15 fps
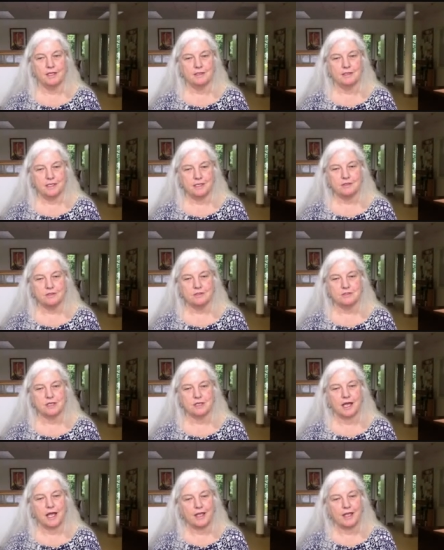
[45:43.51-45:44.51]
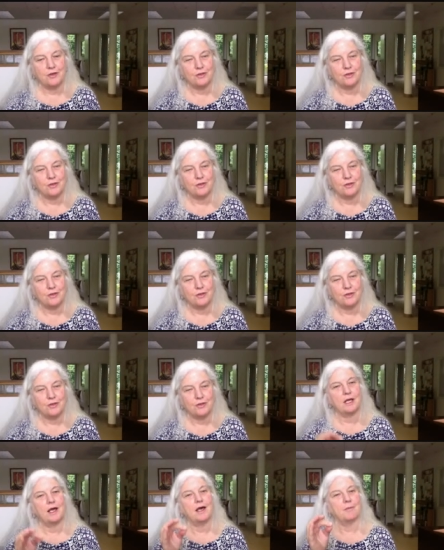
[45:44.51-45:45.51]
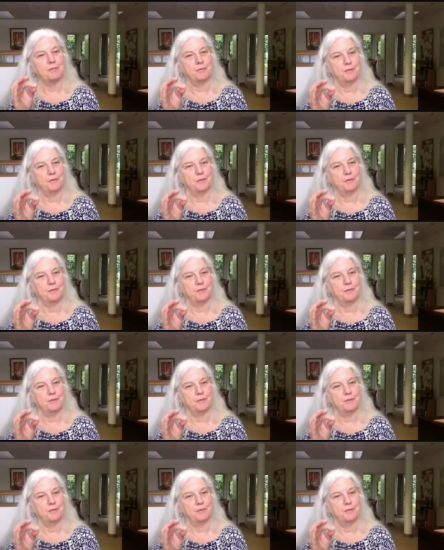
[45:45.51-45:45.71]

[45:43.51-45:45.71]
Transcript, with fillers: needles I couldn't pull up